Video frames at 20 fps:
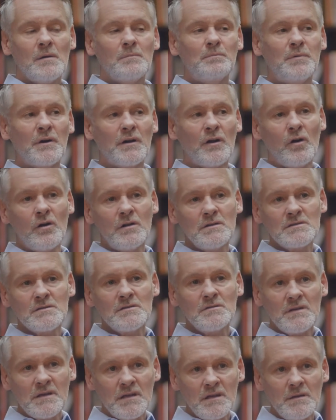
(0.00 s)
But
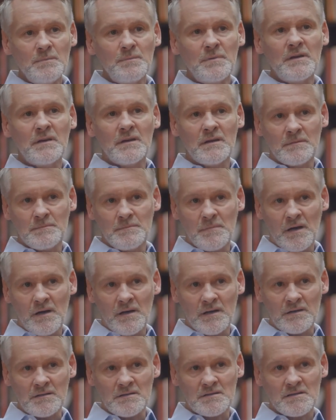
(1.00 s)
also keeping in
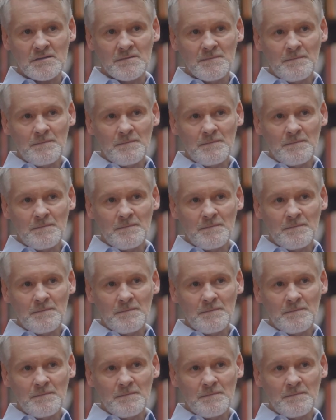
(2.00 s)
mind